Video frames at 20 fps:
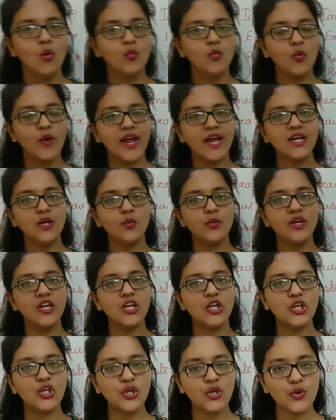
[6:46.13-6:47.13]
When
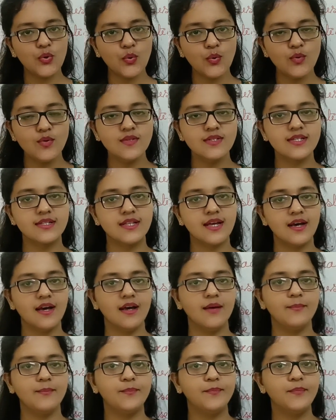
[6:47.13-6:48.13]
we use
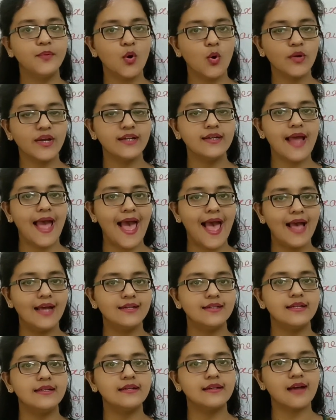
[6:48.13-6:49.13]
the broken
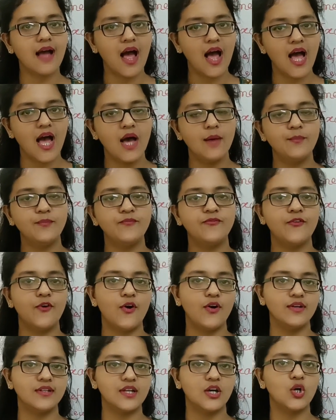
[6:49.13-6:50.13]
handle cup
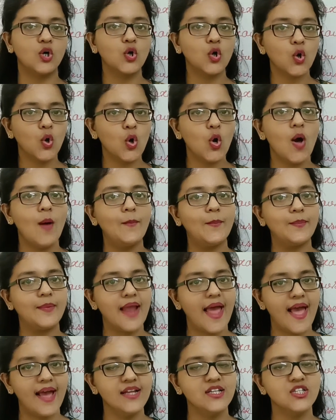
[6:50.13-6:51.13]
for the grow of
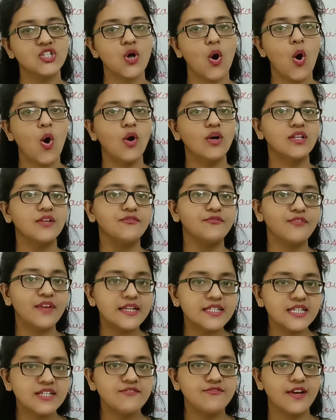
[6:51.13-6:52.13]
plant or the
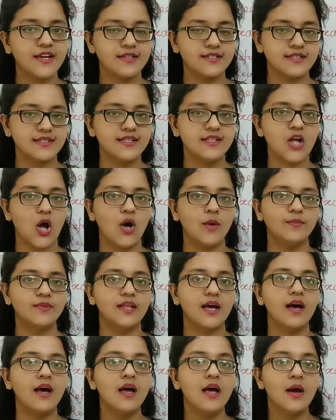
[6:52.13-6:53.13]
feeding vessel
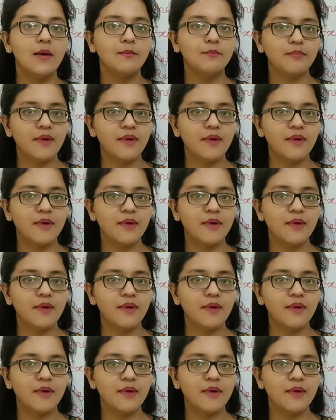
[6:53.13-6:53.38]
of the